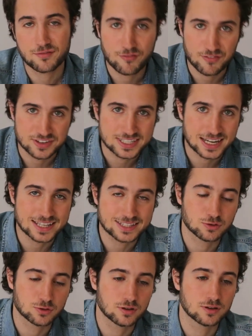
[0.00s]
physically
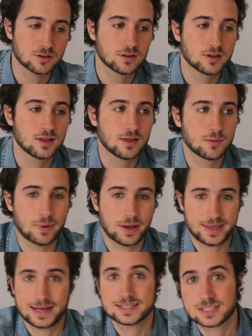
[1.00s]
to the
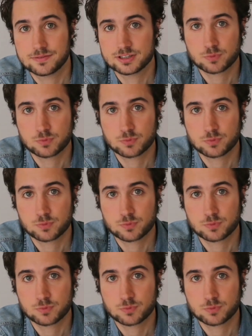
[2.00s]
banking as a service